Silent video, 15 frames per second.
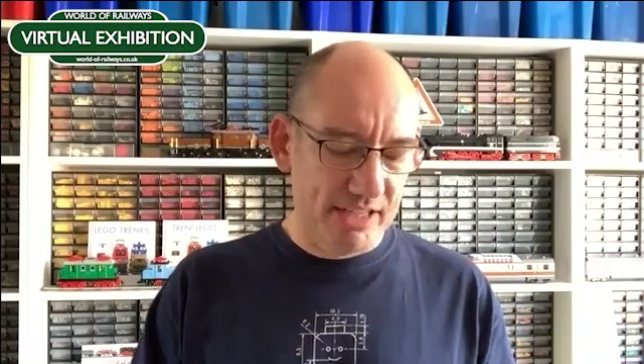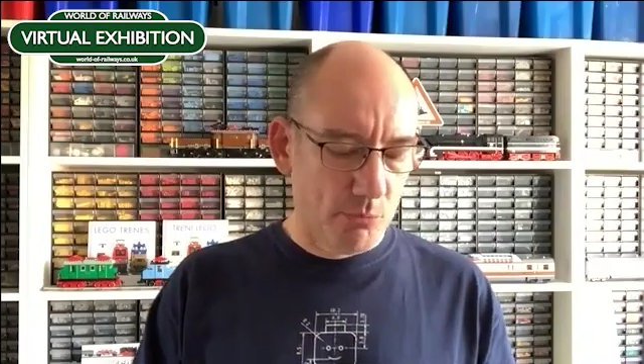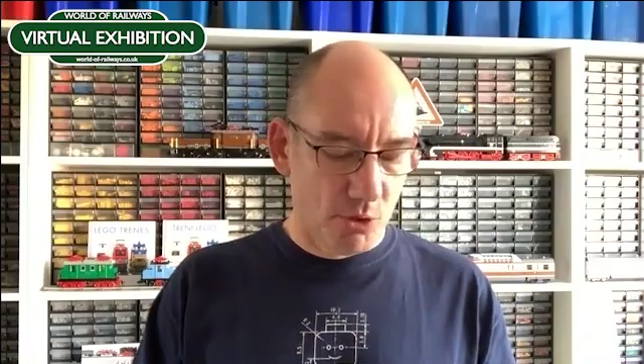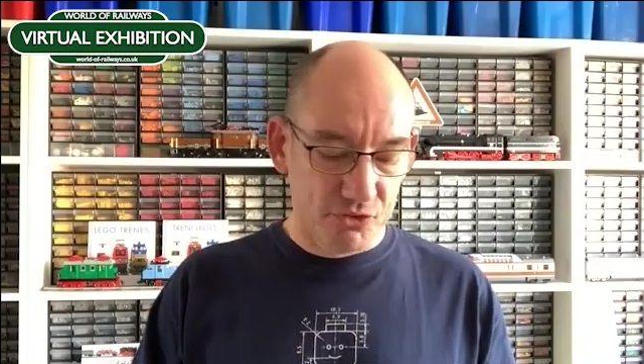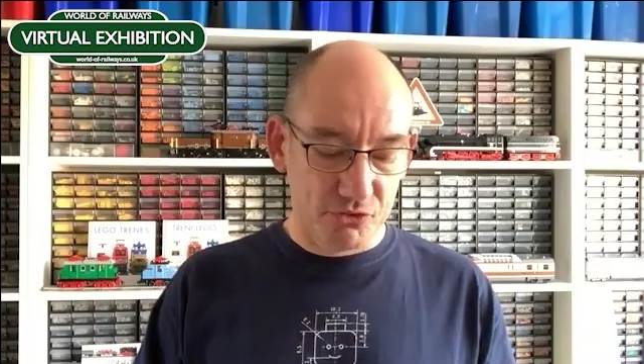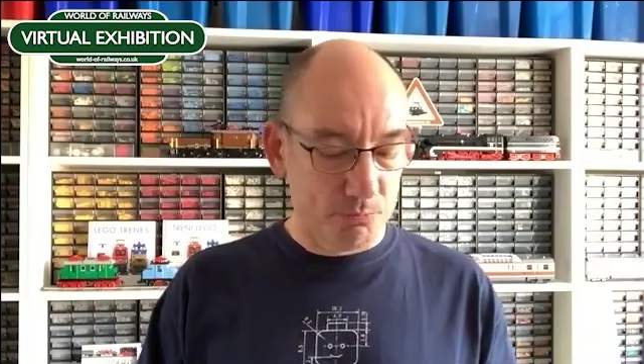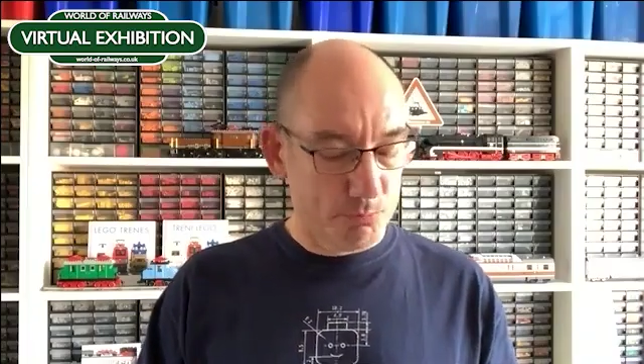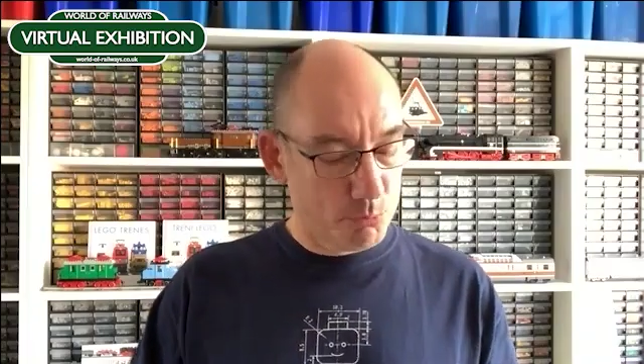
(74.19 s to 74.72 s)

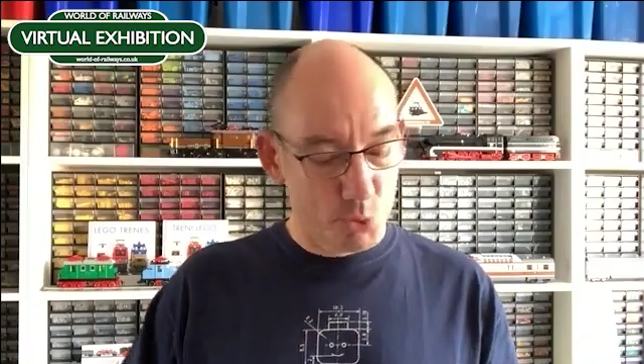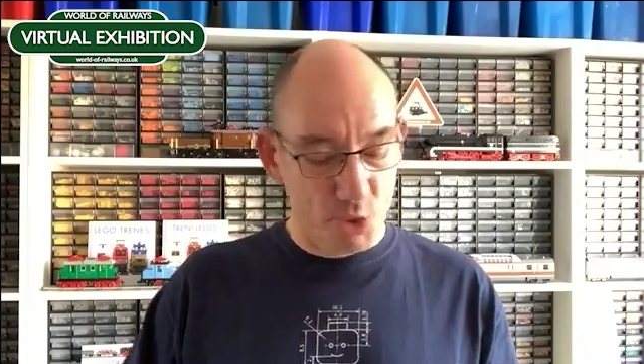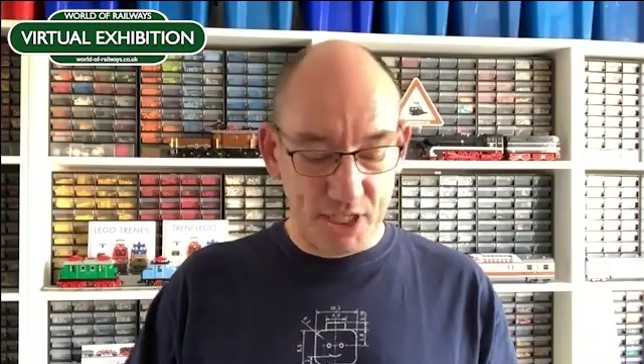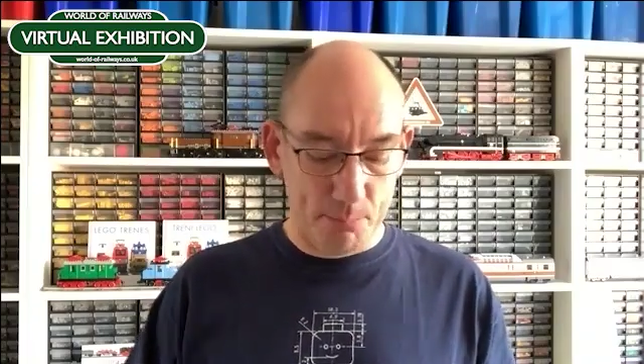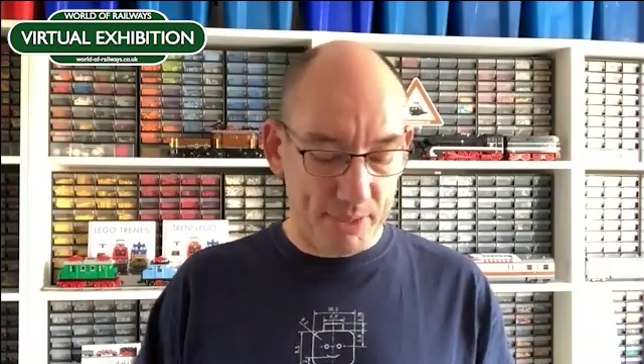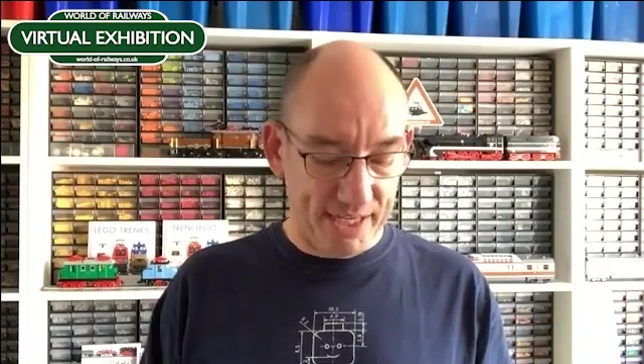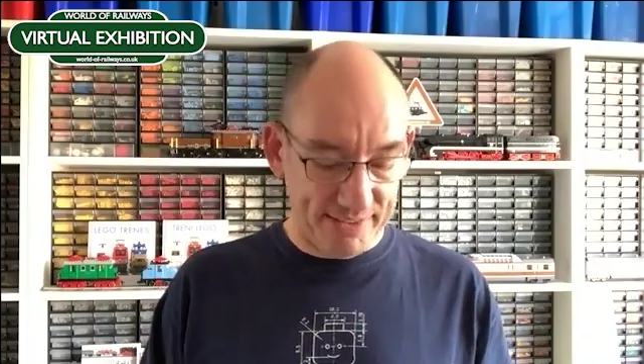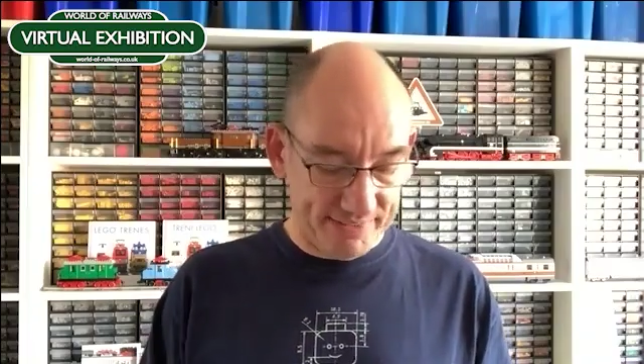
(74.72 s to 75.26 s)
was pretty
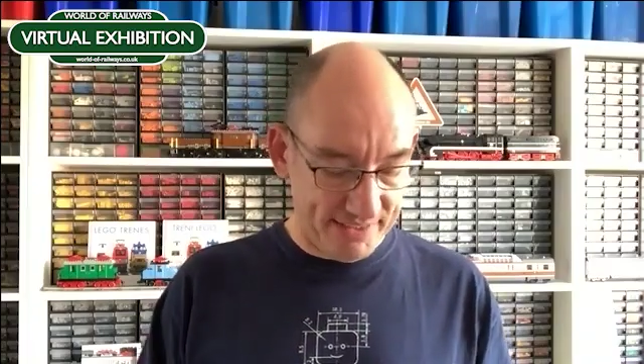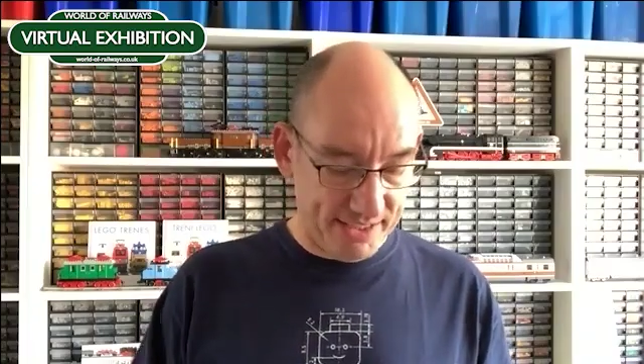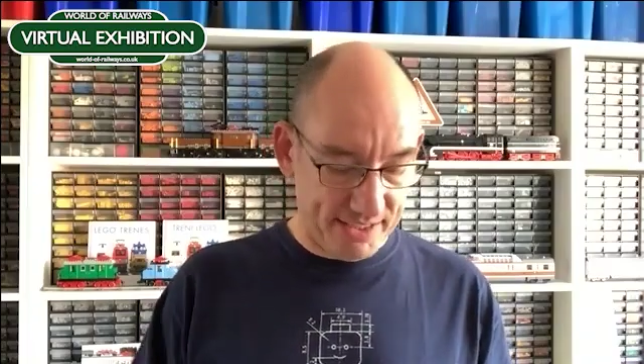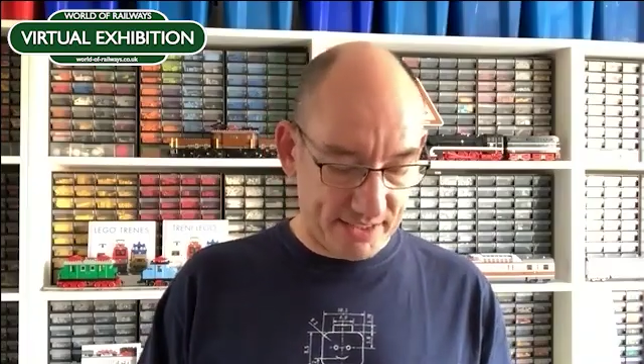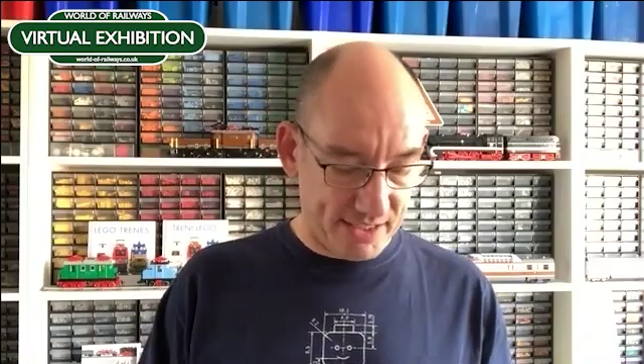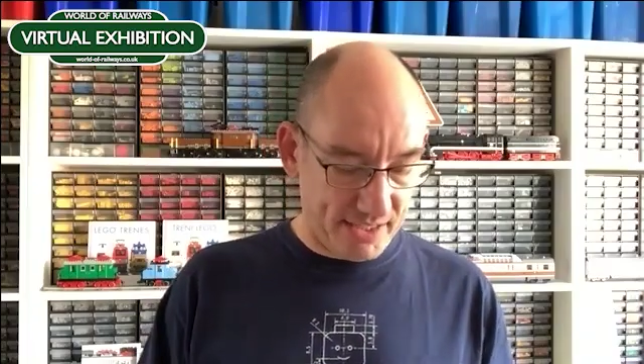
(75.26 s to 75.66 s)
basic,